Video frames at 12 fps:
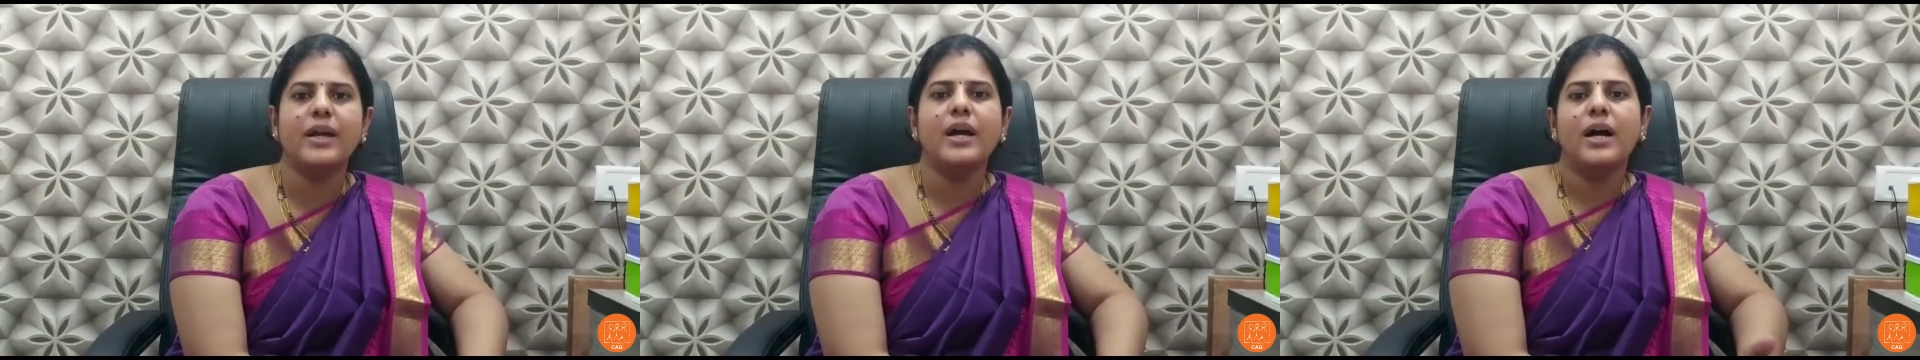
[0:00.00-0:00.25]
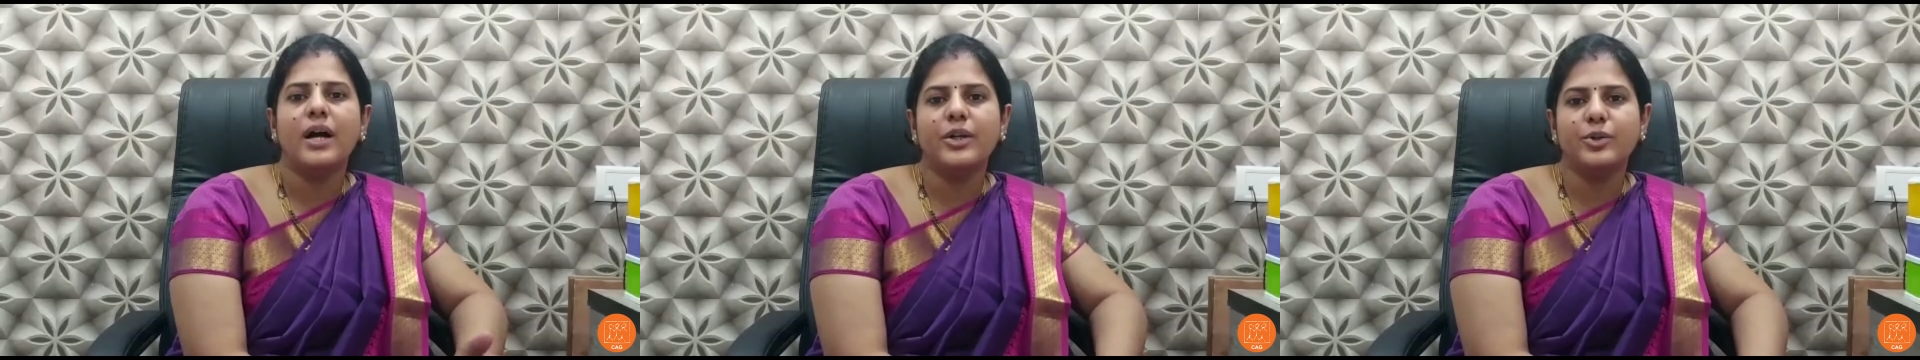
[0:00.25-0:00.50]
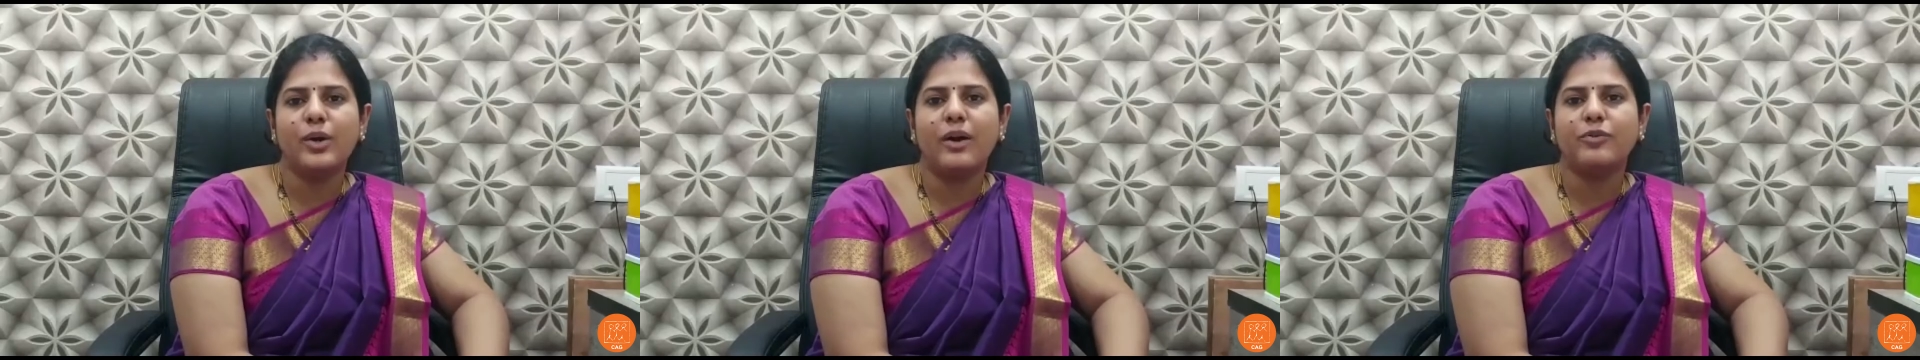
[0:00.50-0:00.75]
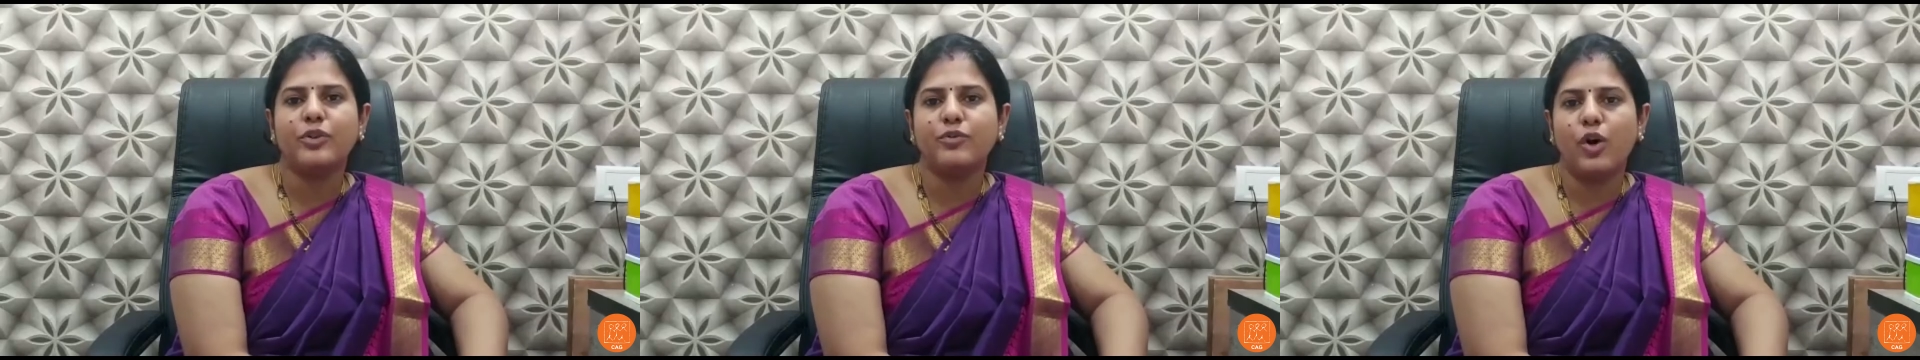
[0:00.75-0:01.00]
uh, you have
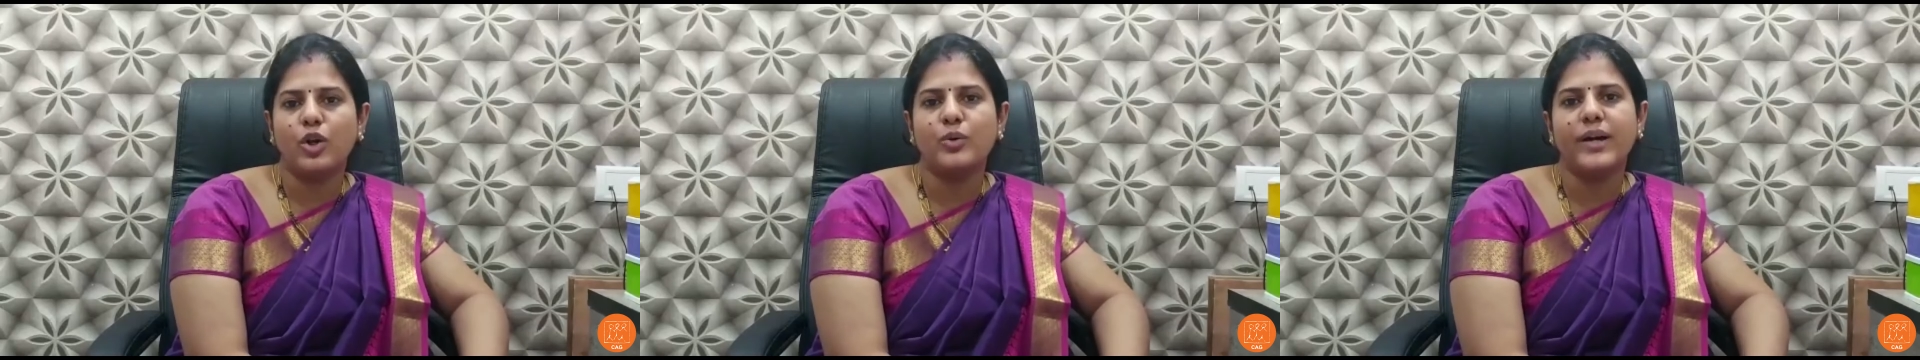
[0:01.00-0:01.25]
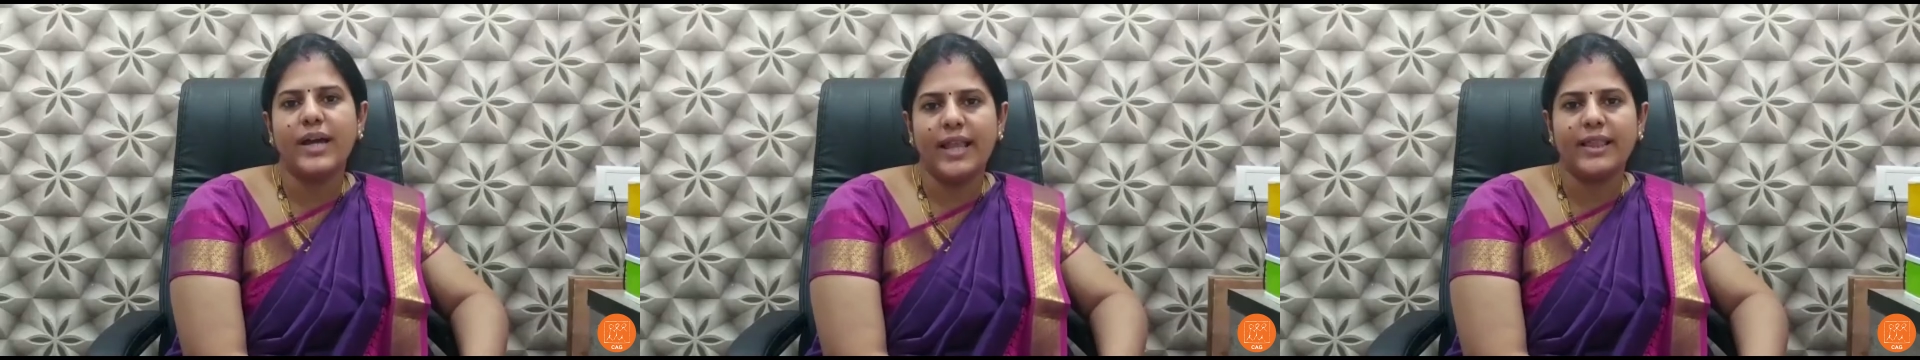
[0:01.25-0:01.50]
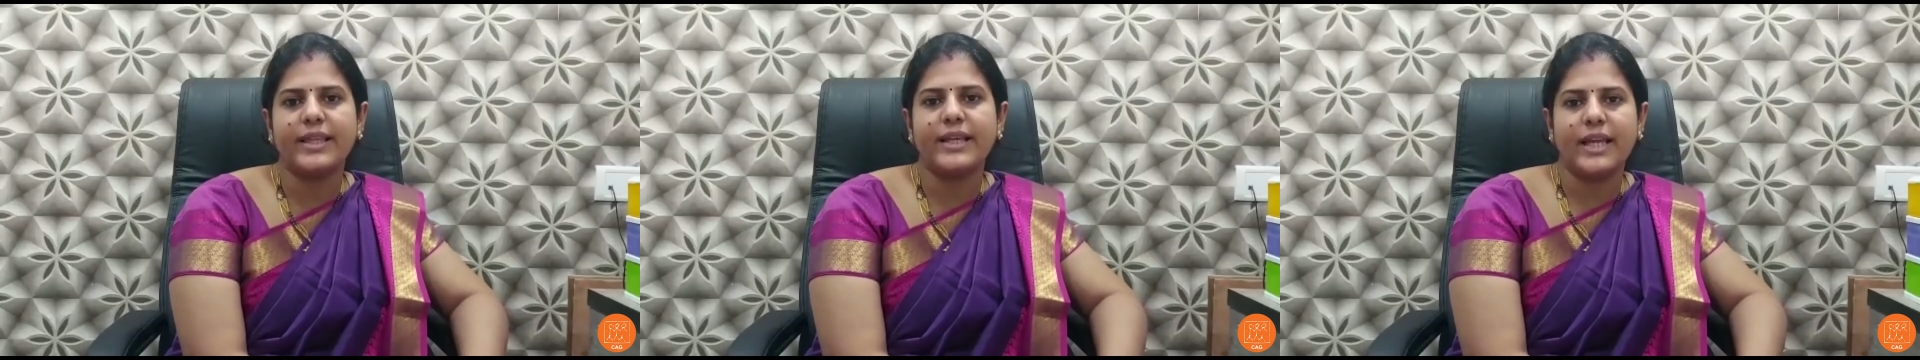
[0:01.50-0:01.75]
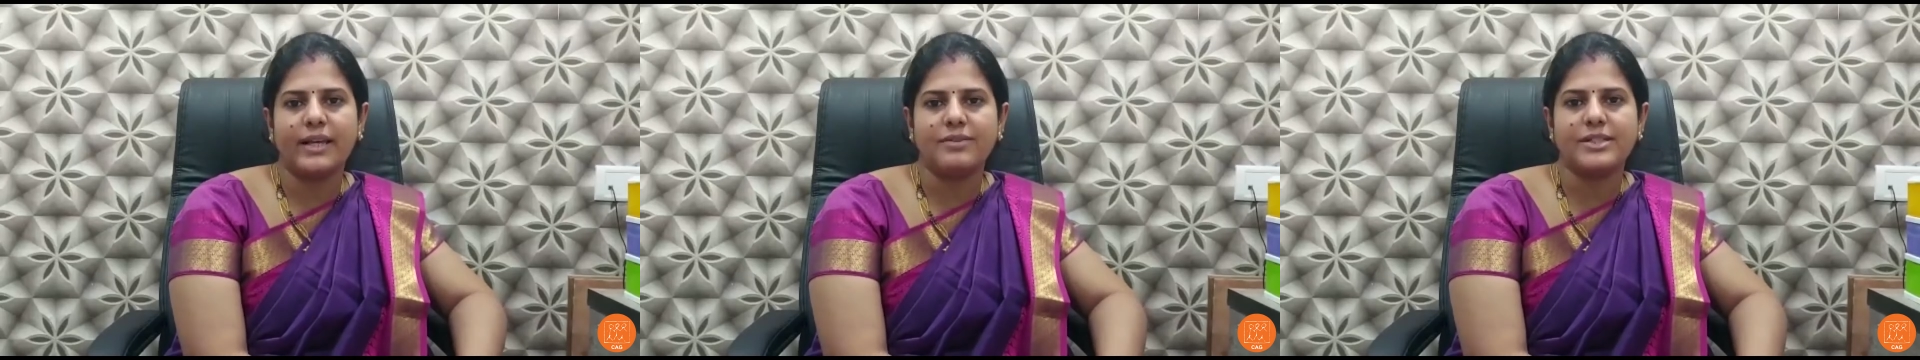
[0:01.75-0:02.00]
to follow a healthy
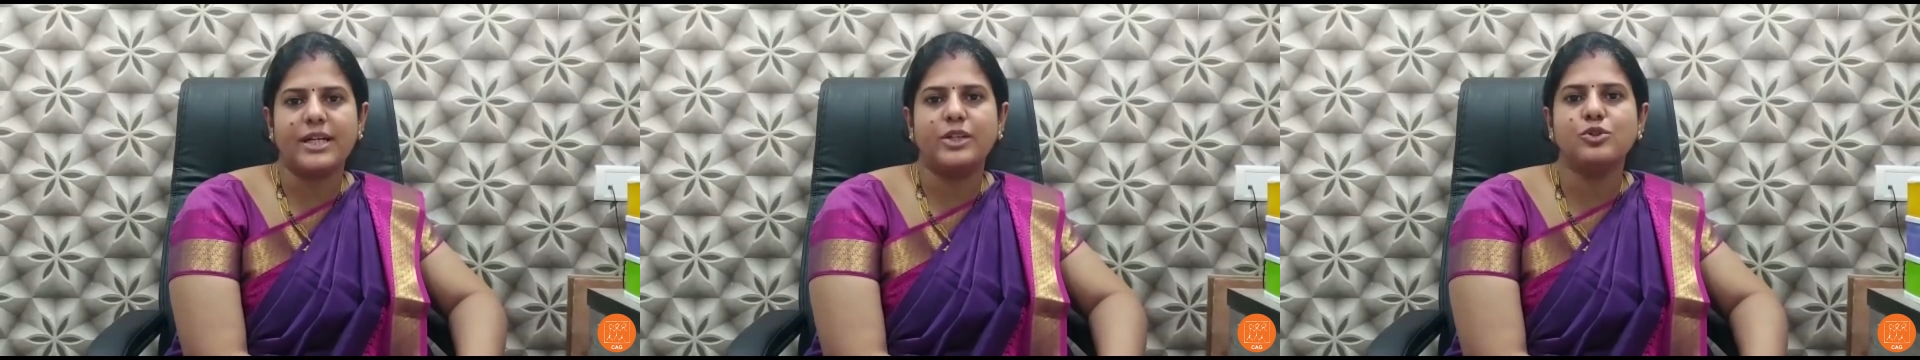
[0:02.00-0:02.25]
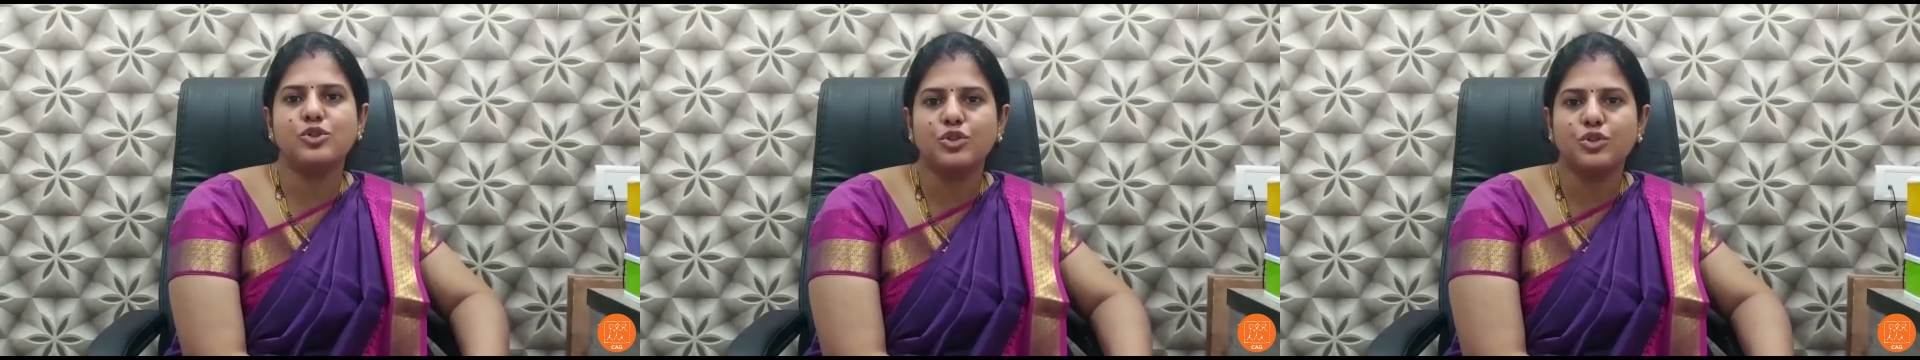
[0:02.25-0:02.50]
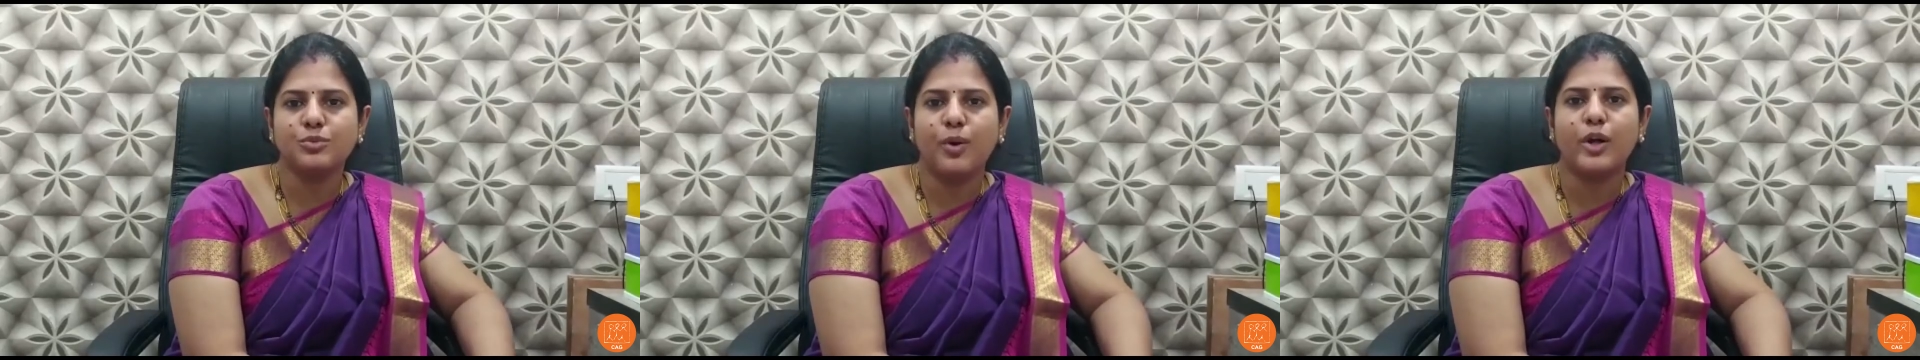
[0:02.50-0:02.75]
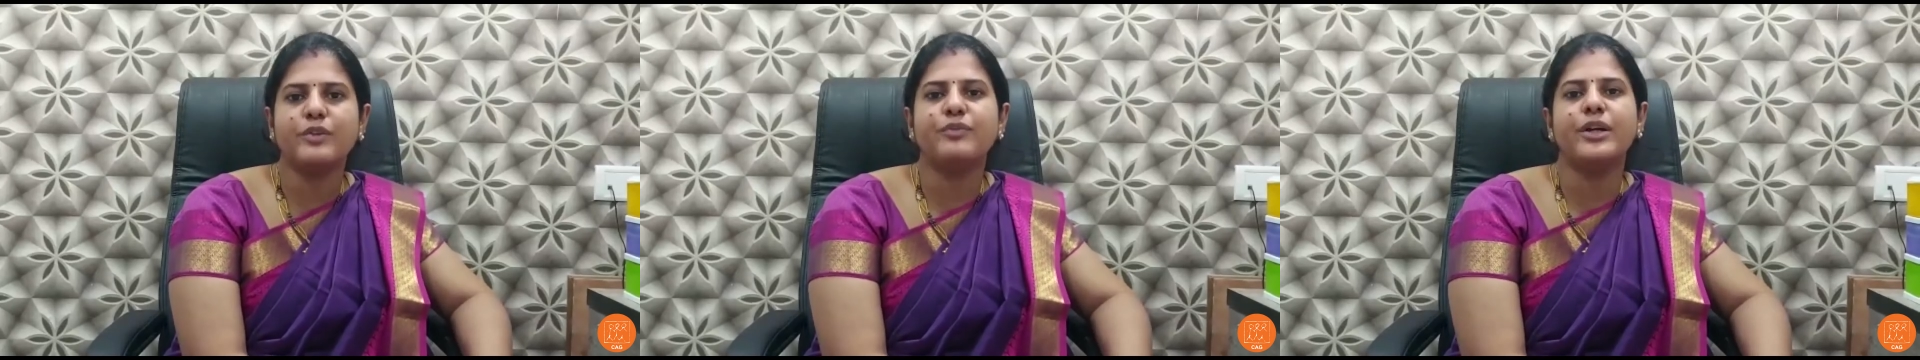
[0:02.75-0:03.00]
lifestyle. You should
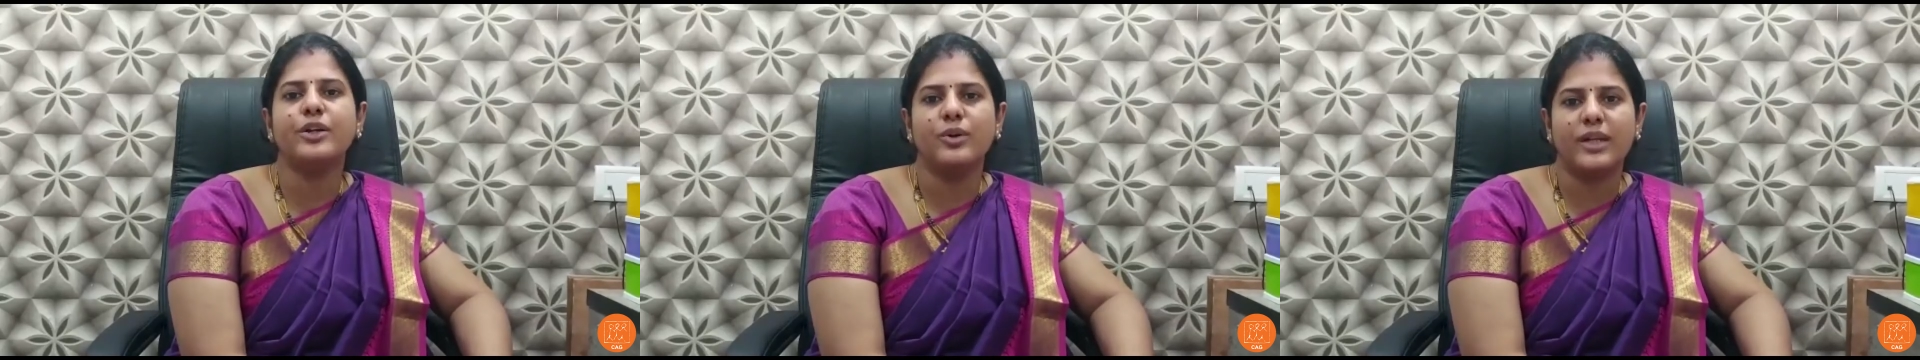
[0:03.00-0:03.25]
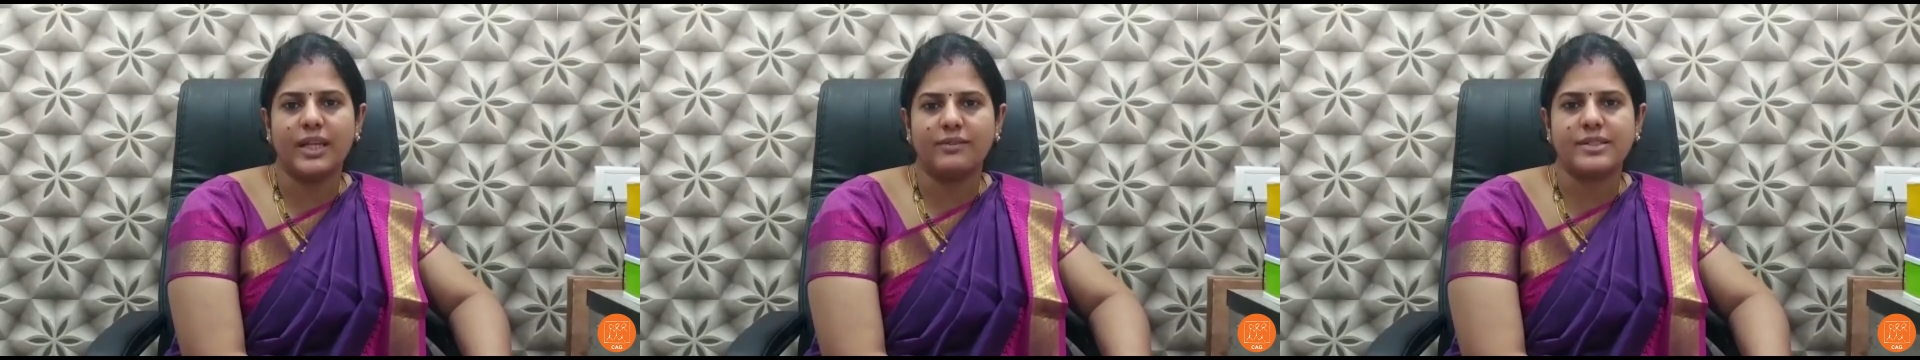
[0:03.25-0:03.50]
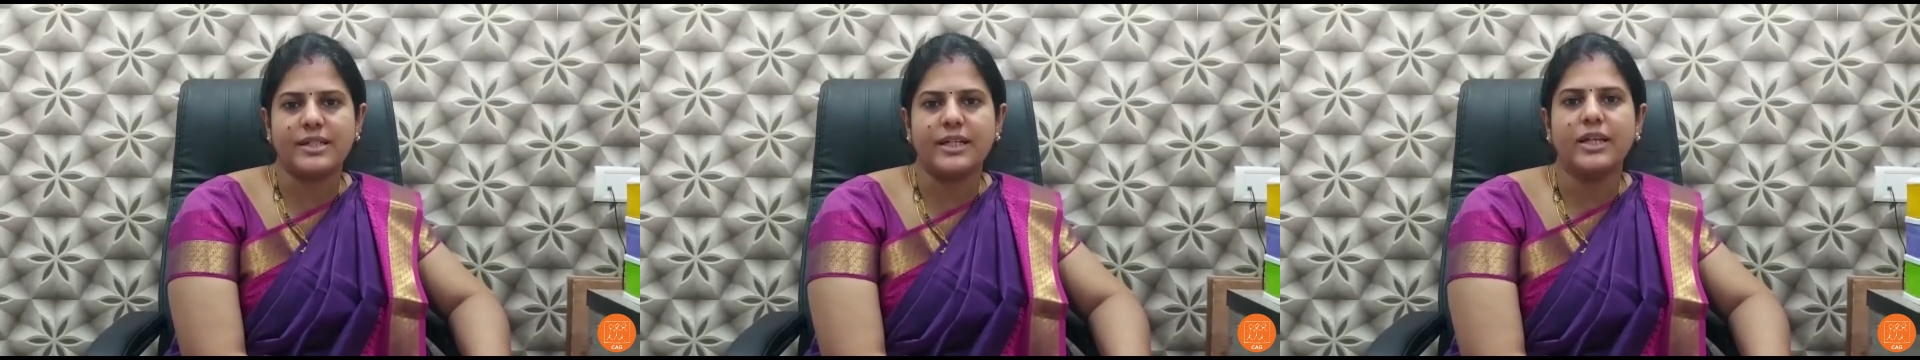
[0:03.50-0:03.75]
modify your lifestyle.